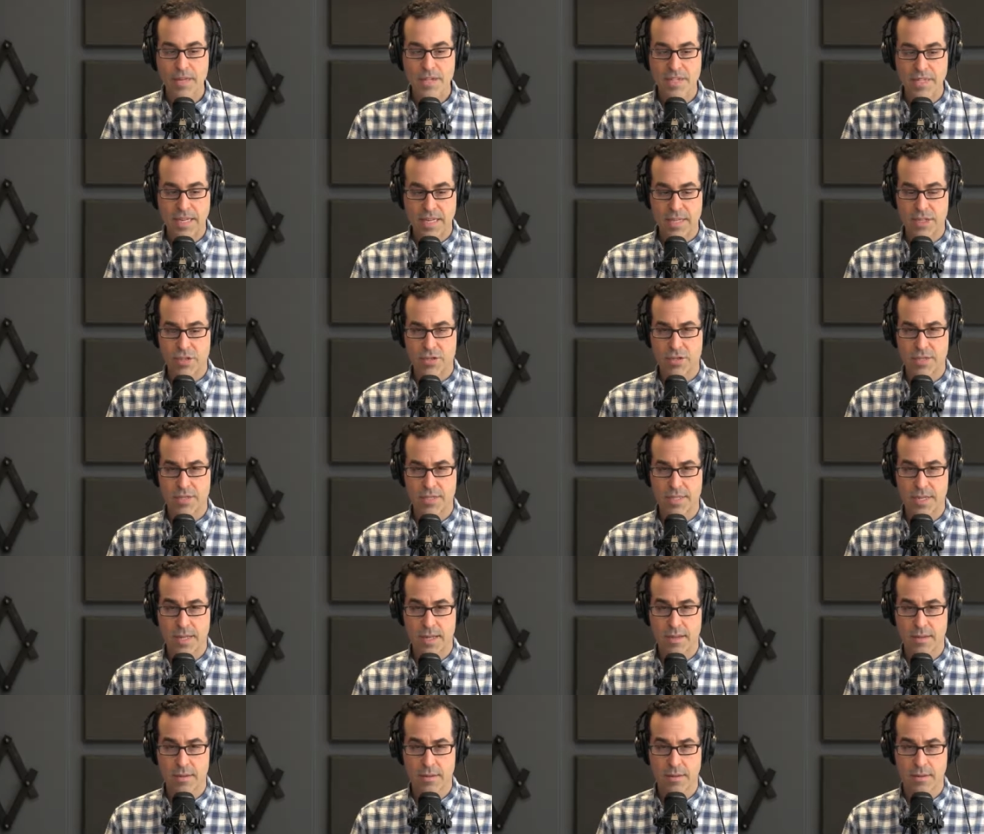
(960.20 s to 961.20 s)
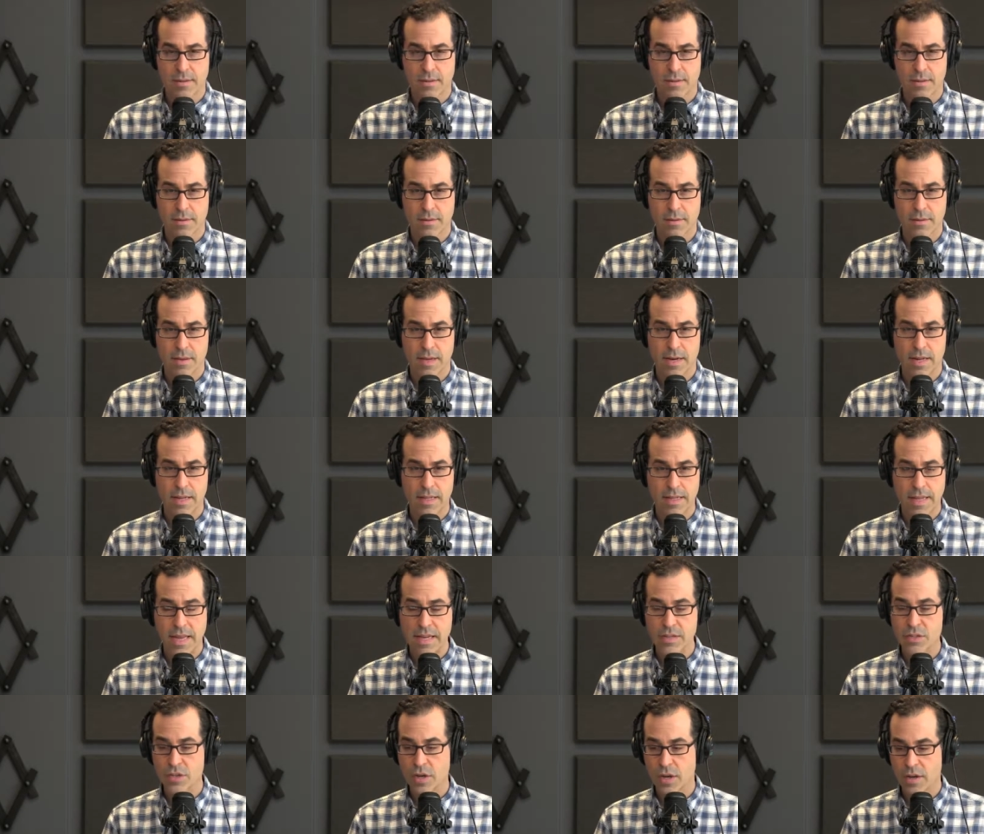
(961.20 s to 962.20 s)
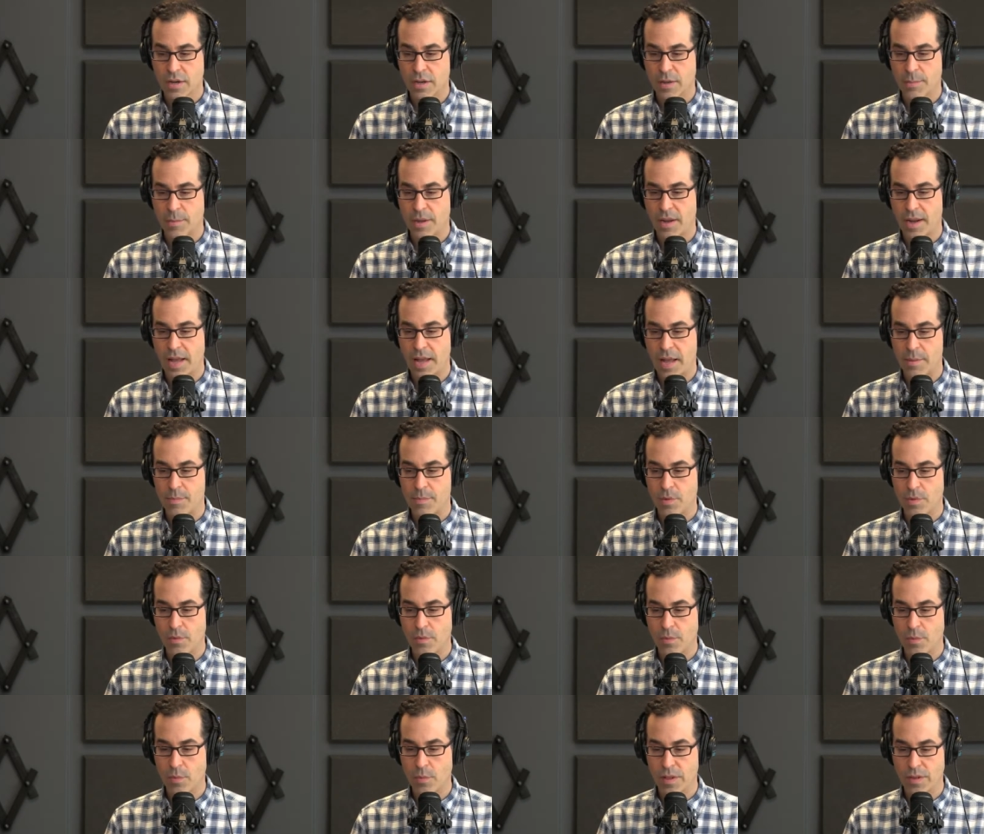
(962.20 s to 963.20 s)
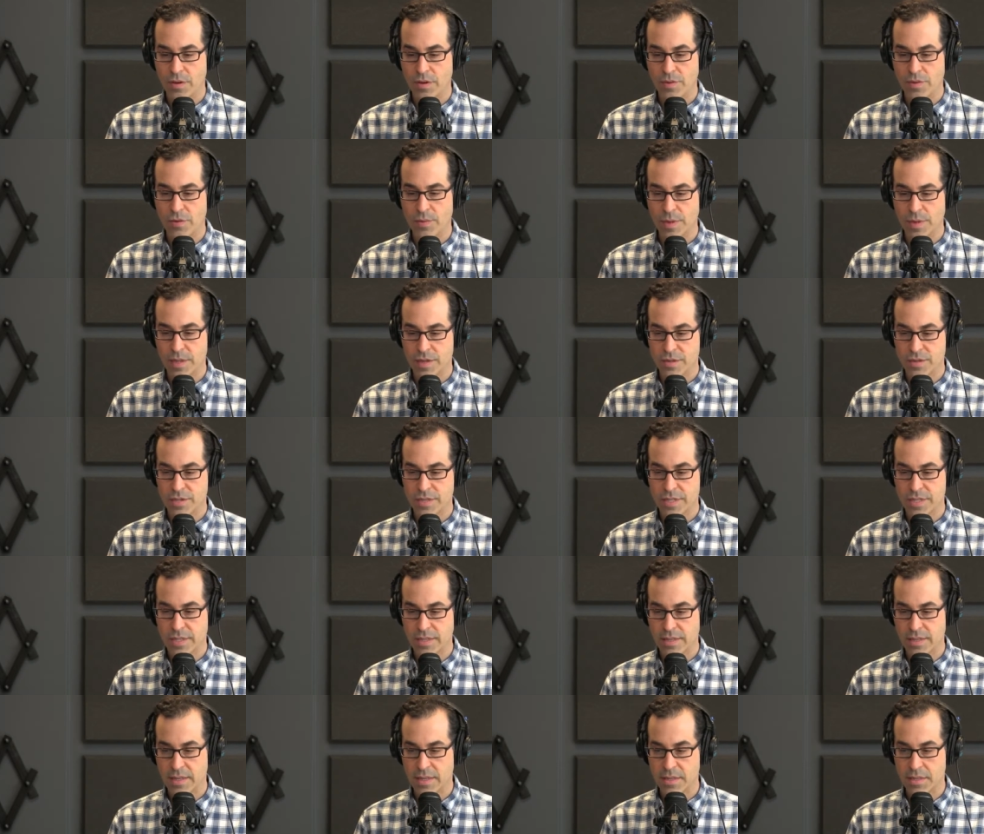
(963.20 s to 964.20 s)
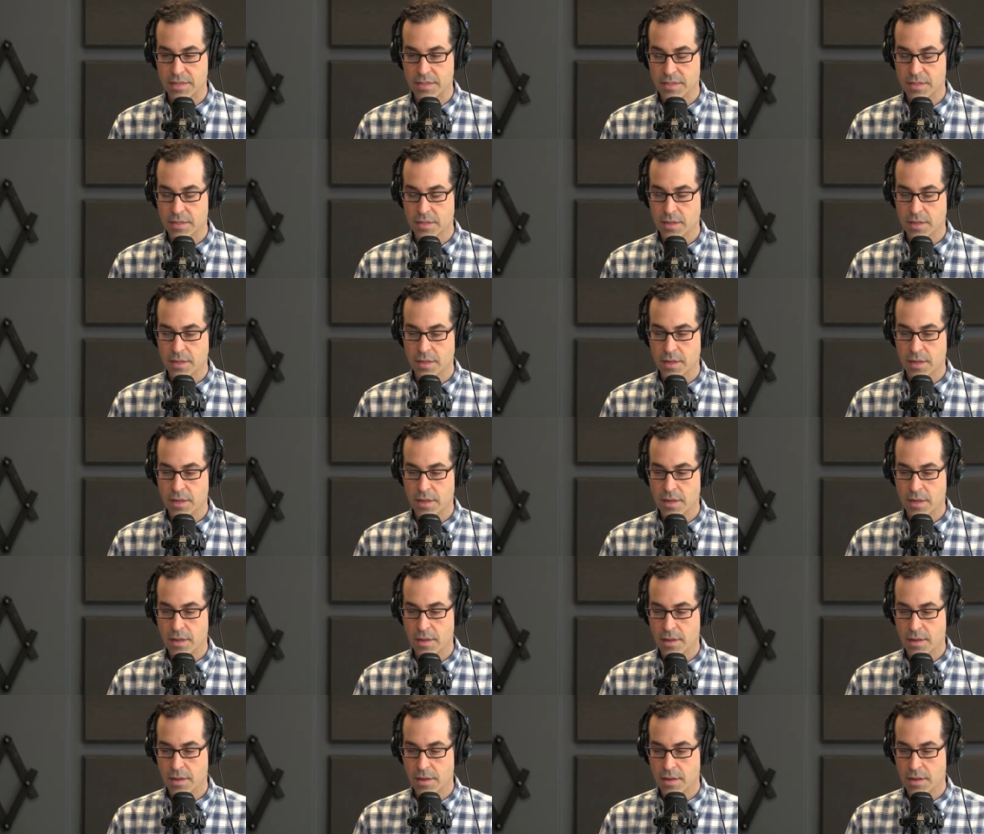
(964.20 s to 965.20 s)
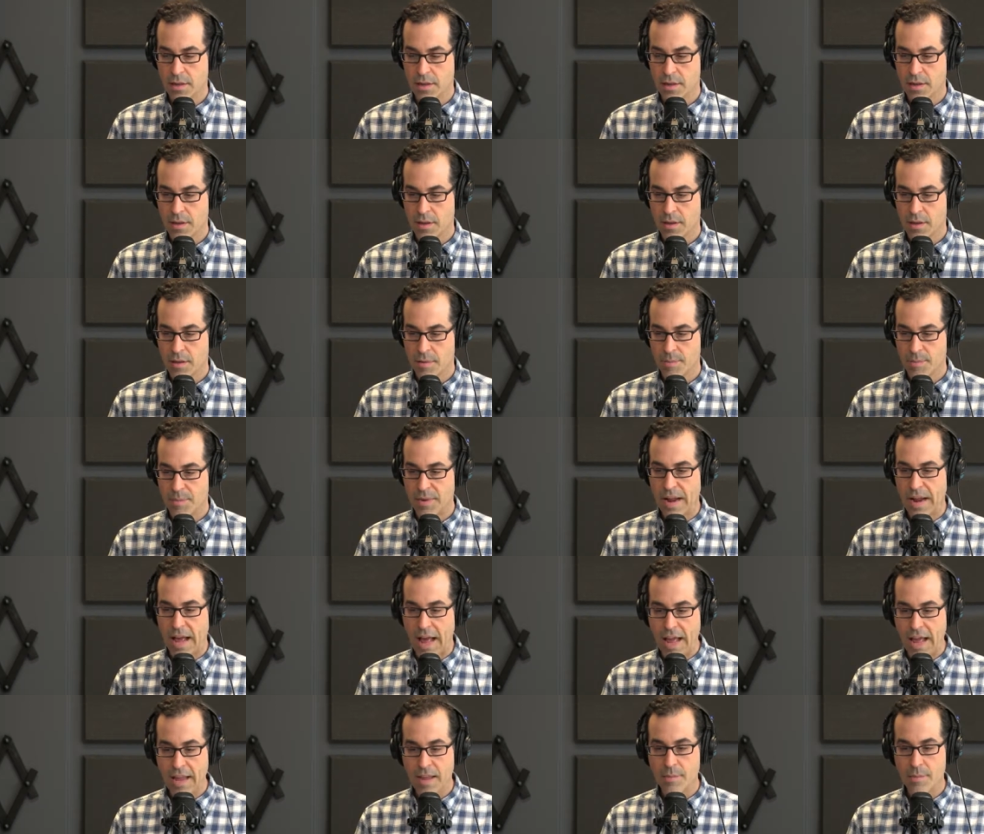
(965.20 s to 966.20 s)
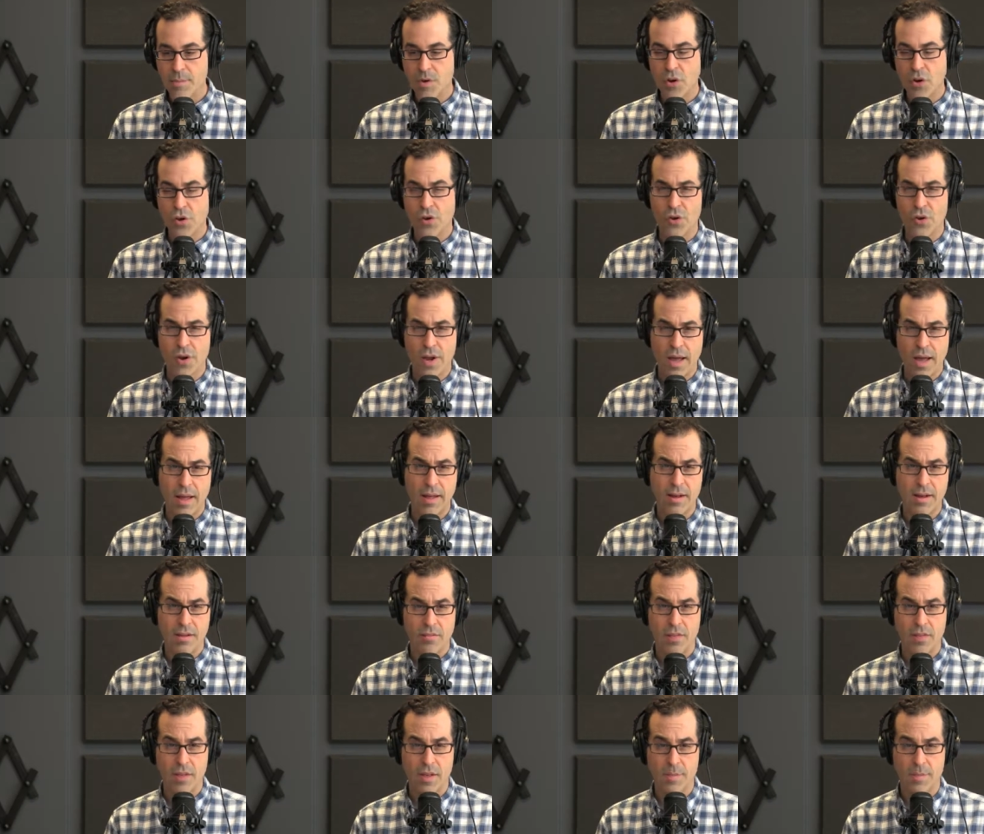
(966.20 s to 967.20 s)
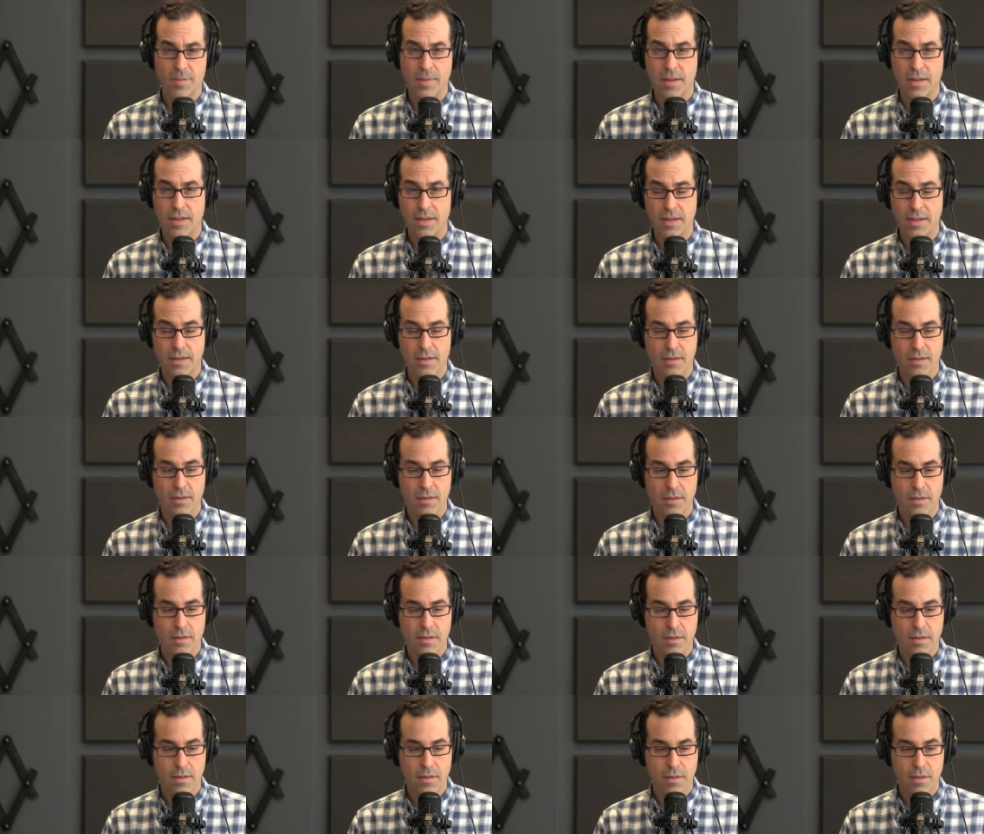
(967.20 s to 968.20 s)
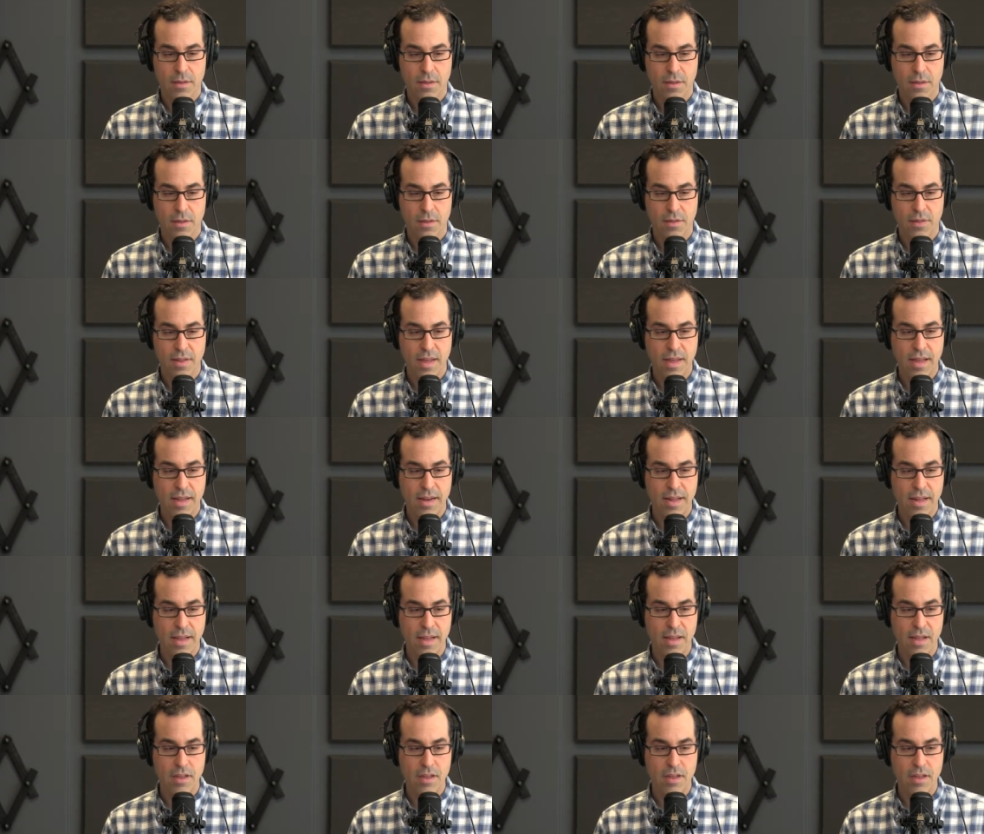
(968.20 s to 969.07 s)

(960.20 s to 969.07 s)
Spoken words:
is interesting, and I like talking about Apple when they're doing interesting things. But I am not of the opinion that